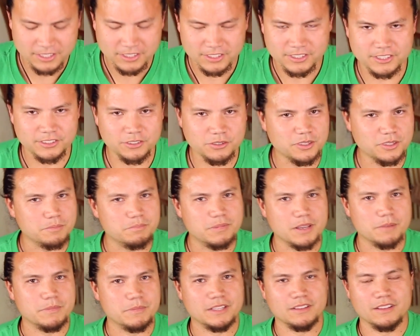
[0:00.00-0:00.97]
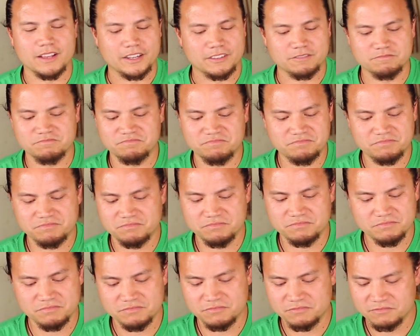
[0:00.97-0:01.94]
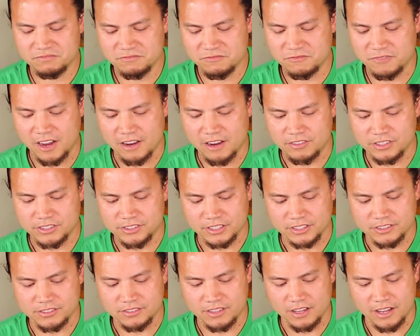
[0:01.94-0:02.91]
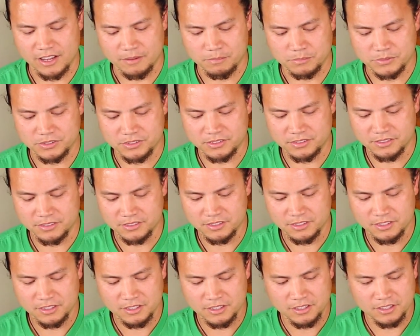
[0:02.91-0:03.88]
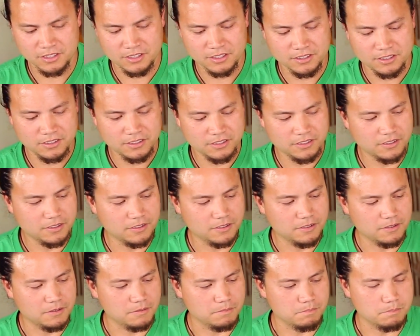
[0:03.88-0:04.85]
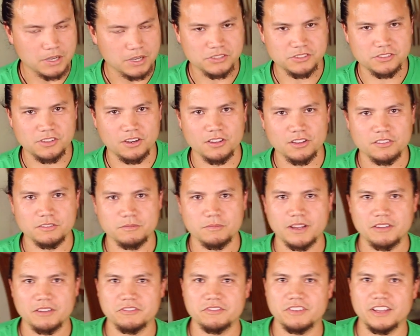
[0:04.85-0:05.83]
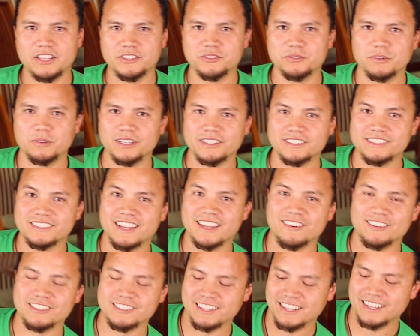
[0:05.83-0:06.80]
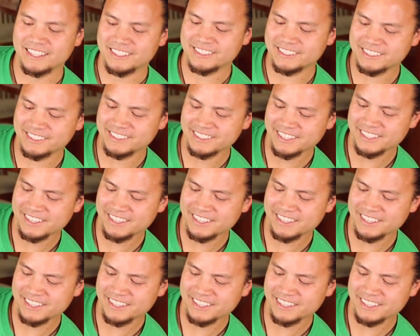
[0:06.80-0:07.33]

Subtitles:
She's only bit me like 5 or 6 times. Musked all over my face once. That was nice.